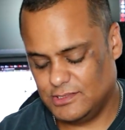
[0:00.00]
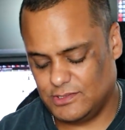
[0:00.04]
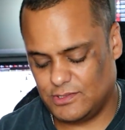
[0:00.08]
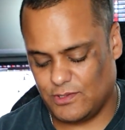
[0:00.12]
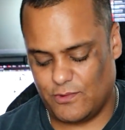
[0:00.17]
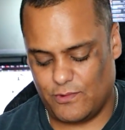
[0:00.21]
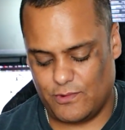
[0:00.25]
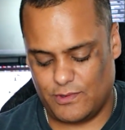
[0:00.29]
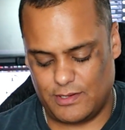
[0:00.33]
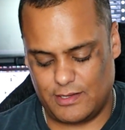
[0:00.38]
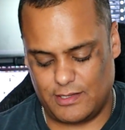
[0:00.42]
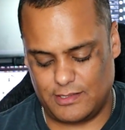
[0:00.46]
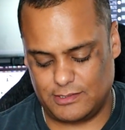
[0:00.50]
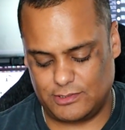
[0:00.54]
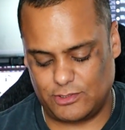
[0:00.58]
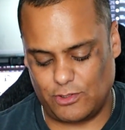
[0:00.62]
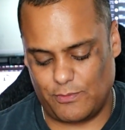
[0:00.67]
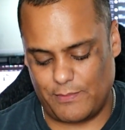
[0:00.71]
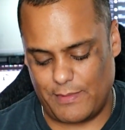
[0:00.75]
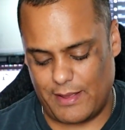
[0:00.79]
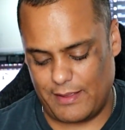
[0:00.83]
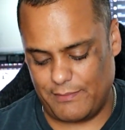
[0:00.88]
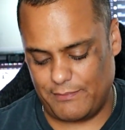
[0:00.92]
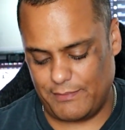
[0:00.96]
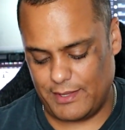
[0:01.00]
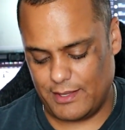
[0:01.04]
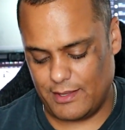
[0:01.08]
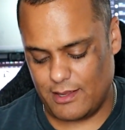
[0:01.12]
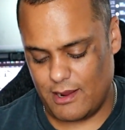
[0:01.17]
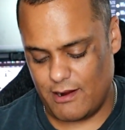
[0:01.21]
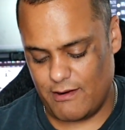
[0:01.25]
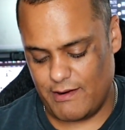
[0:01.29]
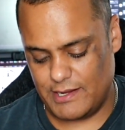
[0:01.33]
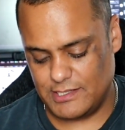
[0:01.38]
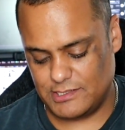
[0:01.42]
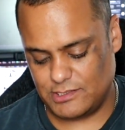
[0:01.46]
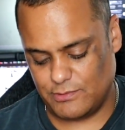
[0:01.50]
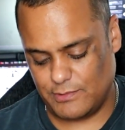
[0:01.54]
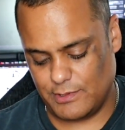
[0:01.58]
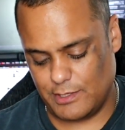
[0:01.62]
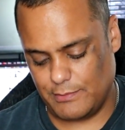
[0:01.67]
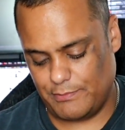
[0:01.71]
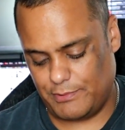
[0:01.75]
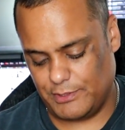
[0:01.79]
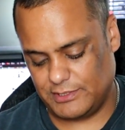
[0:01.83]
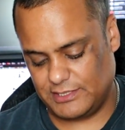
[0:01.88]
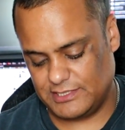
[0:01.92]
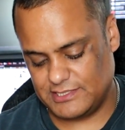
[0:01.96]
don't mind me. All right, so we're
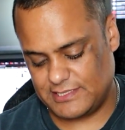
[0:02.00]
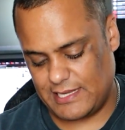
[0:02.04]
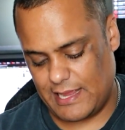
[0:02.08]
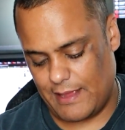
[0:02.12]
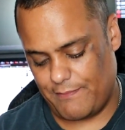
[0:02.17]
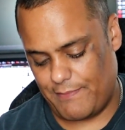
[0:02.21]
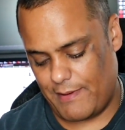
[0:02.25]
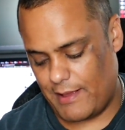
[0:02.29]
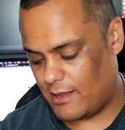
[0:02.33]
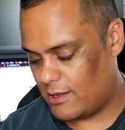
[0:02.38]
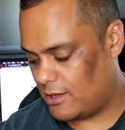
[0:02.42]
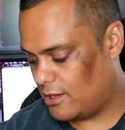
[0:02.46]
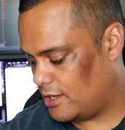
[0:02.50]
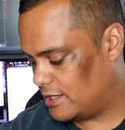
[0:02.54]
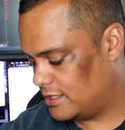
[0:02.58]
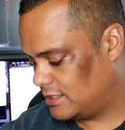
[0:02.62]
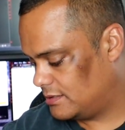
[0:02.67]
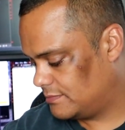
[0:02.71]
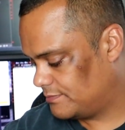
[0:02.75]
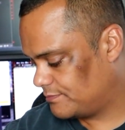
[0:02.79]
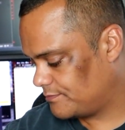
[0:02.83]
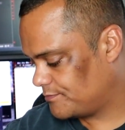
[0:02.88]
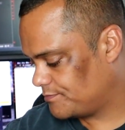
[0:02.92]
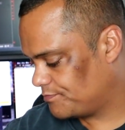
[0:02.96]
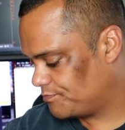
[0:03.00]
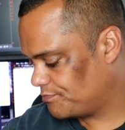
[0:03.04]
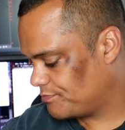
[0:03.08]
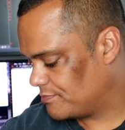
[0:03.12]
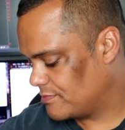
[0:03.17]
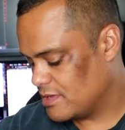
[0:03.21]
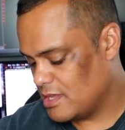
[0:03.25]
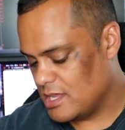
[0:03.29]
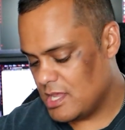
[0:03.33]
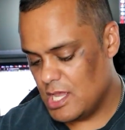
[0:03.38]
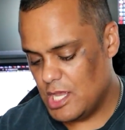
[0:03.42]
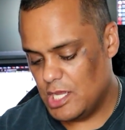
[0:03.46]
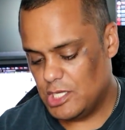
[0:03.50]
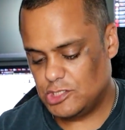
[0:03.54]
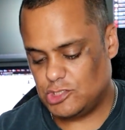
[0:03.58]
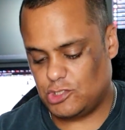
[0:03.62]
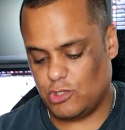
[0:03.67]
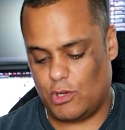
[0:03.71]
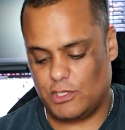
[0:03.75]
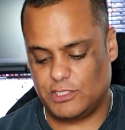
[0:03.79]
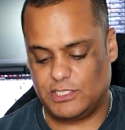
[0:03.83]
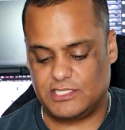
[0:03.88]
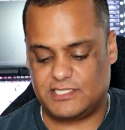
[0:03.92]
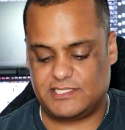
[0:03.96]
gonna put this cap back on.
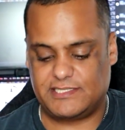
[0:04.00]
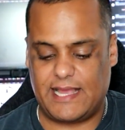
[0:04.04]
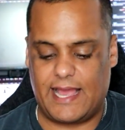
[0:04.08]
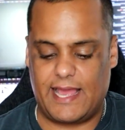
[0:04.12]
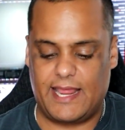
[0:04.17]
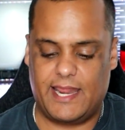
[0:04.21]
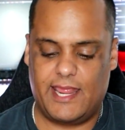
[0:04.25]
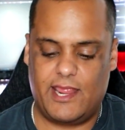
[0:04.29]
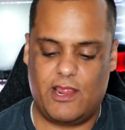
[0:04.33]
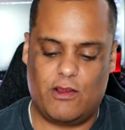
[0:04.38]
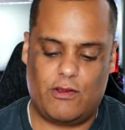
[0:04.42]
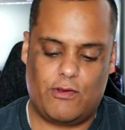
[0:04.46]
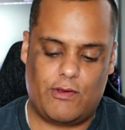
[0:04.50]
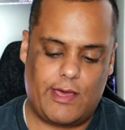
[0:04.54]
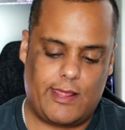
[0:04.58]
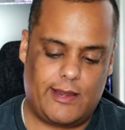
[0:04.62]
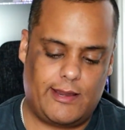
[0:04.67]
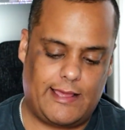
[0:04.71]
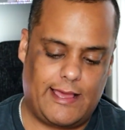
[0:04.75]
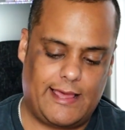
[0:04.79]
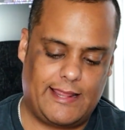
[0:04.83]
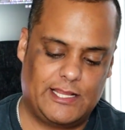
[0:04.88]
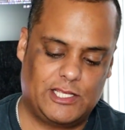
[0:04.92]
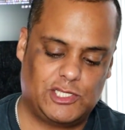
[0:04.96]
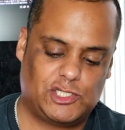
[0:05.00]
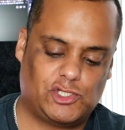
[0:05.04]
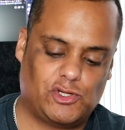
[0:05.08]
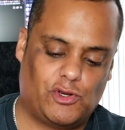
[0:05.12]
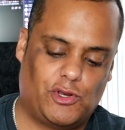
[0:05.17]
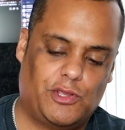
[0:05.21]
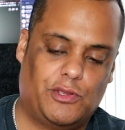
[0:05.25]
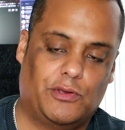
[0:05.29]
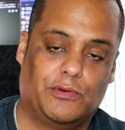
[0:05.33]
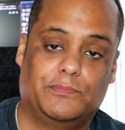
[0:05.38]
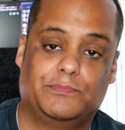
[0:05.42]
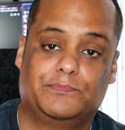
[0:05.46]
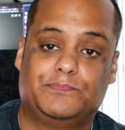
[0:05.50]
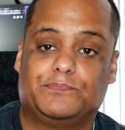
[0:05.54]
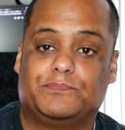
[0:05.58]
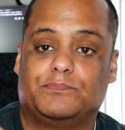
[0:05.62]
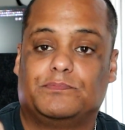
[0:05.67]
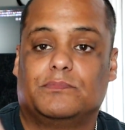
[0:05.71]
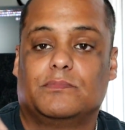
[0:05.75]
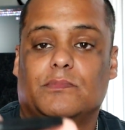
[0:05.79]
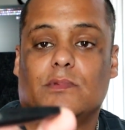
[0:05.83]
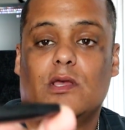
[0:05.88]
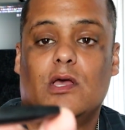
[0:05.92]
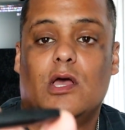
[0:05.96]
So on the side here, I didn't show you,
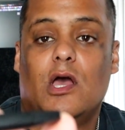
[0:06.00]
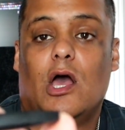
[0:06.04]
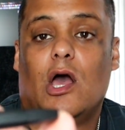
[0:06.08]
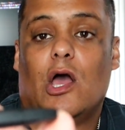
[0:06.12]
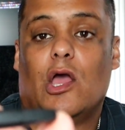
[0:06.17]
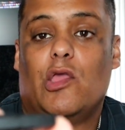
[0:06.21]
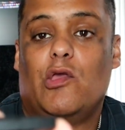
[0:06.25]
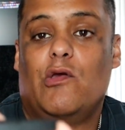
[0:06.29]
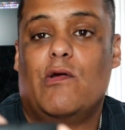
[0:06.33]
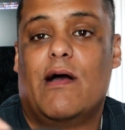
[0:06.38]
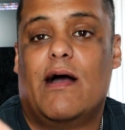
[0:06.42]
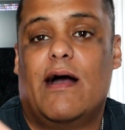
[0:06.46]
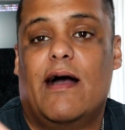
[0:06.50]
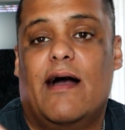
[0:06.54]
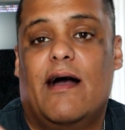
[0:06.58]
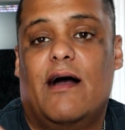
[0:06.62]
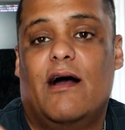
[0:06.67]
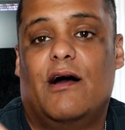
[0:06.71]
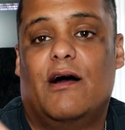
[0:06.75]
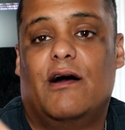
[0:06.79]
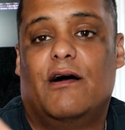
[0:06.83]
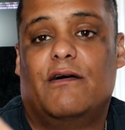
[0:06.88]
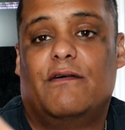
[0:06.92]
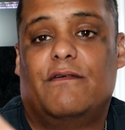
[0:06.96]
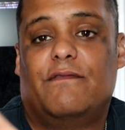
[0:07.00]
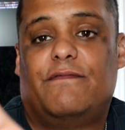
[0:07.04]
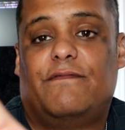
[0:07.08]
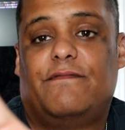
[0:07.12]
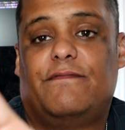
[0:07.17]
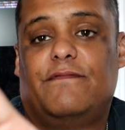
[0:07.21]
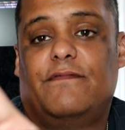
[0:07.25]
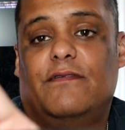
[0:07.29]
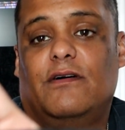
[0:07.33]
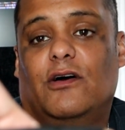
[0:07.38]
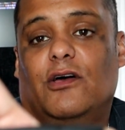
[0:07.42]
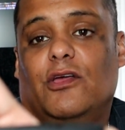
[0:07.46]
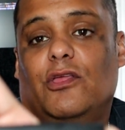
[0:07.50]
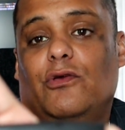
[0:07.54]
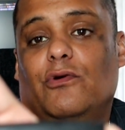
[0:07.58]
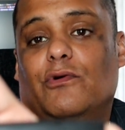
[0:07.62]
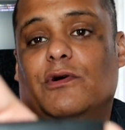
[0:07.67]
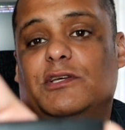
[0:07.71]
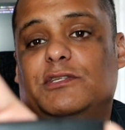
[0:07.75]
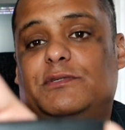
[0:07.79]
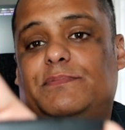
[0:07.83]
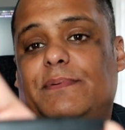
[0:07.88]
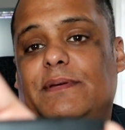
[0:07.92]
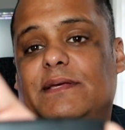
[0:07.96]
you have a
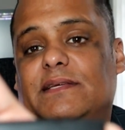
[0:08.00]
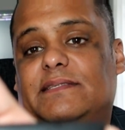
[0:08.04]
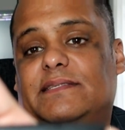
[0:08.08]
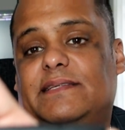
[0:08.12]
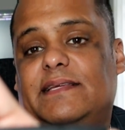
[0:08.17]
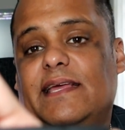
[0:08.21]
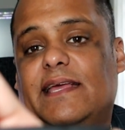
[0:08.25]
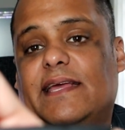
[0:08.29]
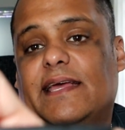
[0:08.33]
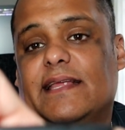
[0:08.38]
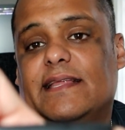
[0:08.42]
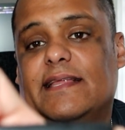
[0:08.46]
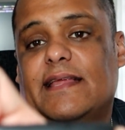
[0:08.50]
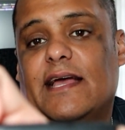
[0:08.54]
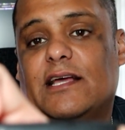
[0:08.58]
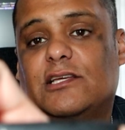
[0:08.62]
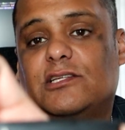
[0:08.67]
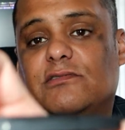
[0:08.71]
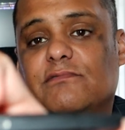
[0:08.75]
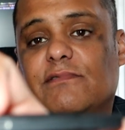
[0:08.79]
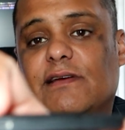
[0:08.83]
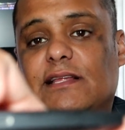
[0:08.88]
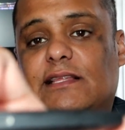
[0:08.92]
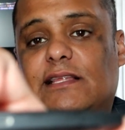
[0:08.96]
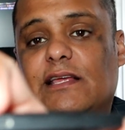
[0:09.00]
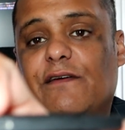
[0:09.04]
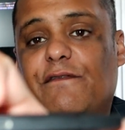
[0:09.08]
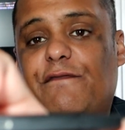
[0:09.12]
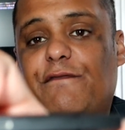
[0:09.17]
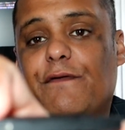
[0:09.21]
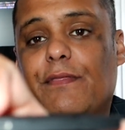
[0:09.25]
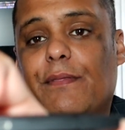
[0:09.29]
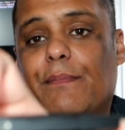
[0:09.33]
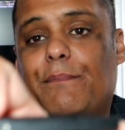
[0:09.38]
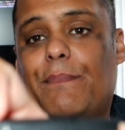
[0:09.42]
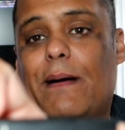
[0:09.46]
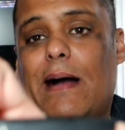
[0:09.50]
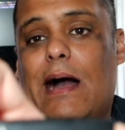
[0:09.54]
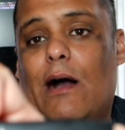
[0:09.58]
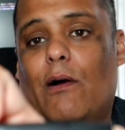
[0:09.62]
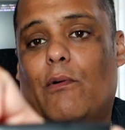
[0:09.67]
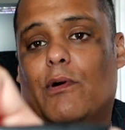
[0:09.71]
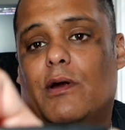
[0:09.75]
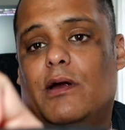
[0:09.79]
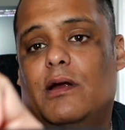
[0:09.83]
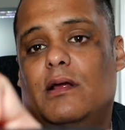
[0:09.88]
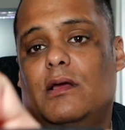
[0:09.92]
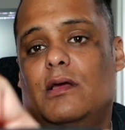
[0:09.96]
USB-C connection right there for the
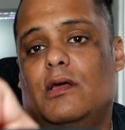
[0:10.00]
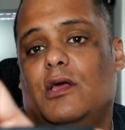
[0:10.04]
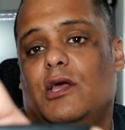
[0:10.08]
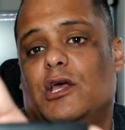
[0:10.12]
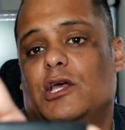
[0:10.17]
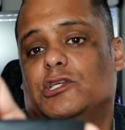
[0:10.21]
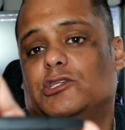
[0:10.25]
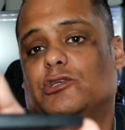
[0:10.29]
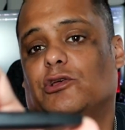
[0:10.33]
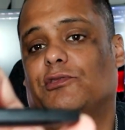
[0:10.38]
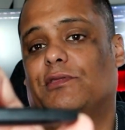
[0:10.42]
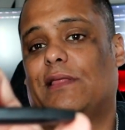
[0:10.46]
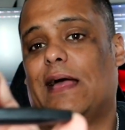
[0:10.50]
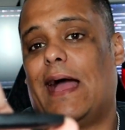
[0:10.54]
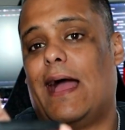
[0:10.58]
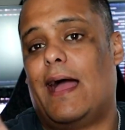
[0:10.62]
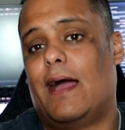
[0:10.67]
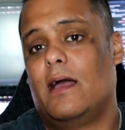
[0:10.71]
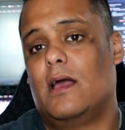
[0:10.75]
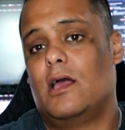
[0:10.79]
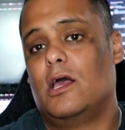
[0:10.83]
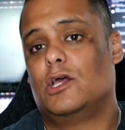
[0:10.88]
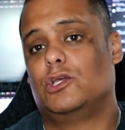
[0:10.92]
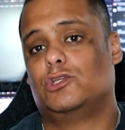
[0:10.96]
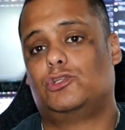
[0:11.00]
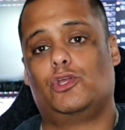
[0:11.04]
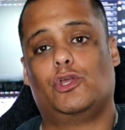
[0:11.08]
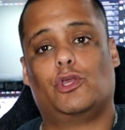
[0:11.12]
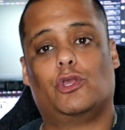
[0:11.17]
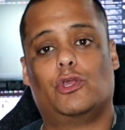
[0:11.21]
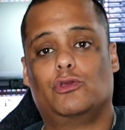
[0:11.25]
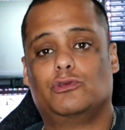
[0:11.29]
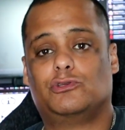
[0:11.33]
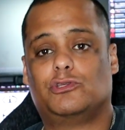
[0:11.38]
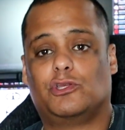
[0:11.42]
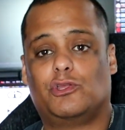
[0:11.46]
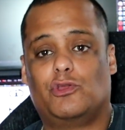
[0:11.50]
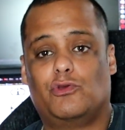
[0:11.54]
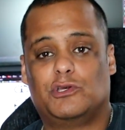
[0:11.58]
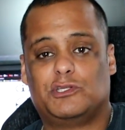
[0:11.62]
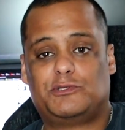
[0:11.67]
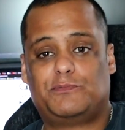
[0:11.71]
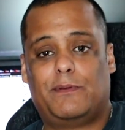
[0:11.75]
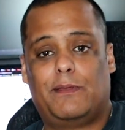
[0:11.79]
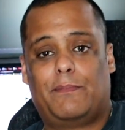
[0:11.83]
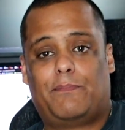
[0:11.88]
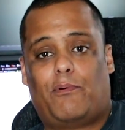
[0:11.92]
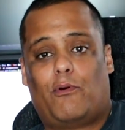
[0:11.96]
power. So that, you use a
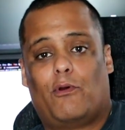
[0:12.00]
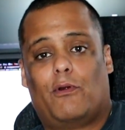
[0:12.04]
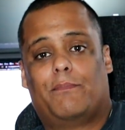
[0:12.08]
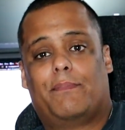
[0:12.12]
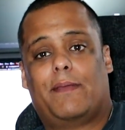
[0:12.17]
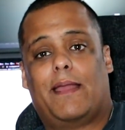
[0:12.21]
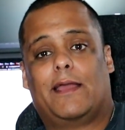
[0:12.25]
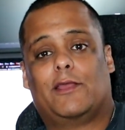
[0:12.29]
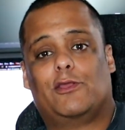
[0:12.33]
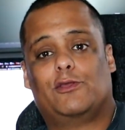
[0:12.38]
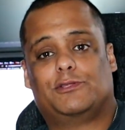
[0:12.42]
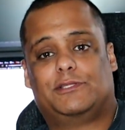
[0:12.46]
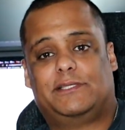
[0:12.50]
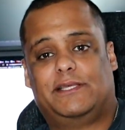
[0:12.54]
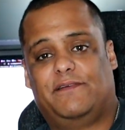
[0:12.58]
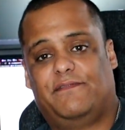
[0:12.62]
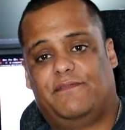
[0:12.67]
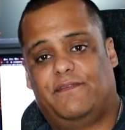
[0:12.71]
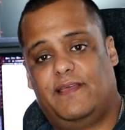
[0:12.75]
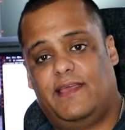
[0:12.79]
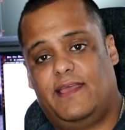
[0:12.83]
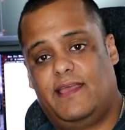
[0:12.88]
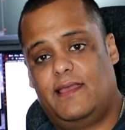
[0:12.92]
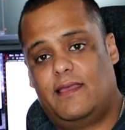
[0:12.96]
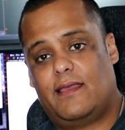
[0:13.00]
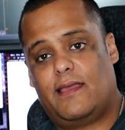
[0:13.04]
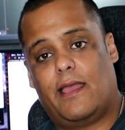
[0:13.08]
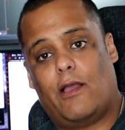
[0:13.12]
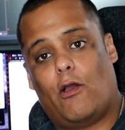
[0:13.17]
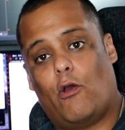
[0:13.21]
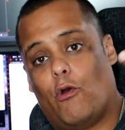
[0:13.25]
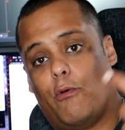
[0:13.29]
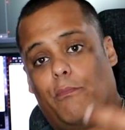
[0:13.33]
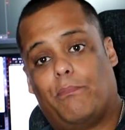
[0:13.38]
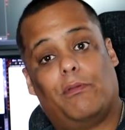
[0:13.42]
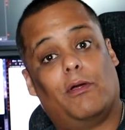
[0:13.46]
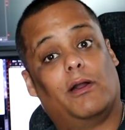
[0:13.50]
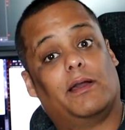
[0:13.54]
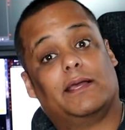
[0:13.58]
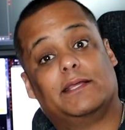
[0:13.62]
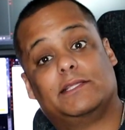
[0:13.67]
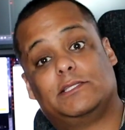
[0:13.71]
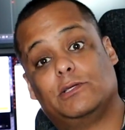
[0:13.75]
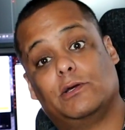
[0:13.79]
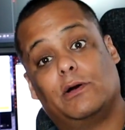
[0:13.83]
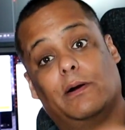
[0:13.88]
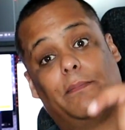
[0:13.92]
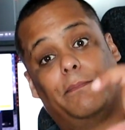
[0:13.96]
USB port behind your TV or plug
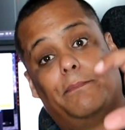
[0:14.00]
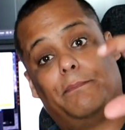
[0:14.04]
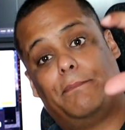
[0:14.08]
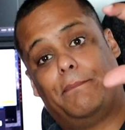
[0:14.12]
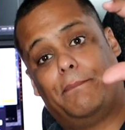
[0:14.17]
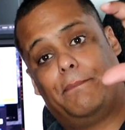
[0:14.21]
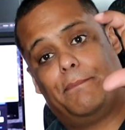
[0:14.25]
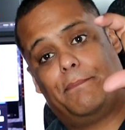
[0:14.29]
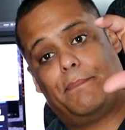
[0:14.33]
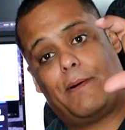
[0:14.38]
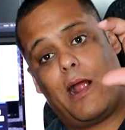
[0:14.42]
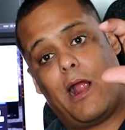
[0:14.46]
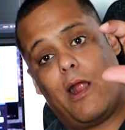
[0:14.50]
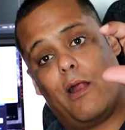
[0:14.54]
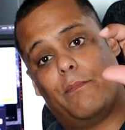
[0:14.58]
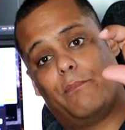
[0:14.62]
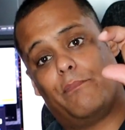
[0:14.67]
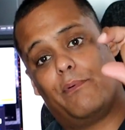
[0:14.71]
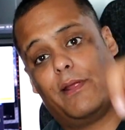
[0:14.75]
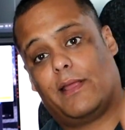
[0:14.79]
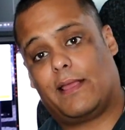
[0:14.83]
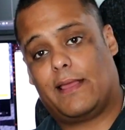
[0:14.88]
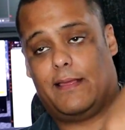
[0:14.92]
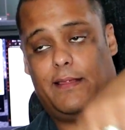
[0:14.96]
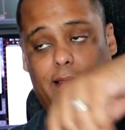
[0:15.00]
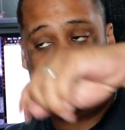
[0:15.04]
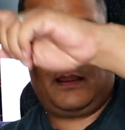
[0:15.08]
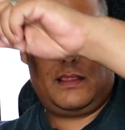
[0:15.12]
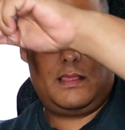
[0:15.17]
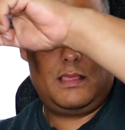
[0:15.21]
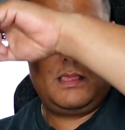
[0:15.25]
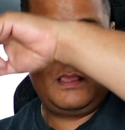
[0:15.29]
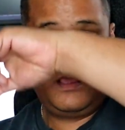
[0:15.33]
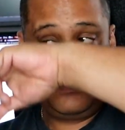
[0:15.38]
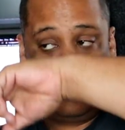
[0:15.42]
it to a power brick and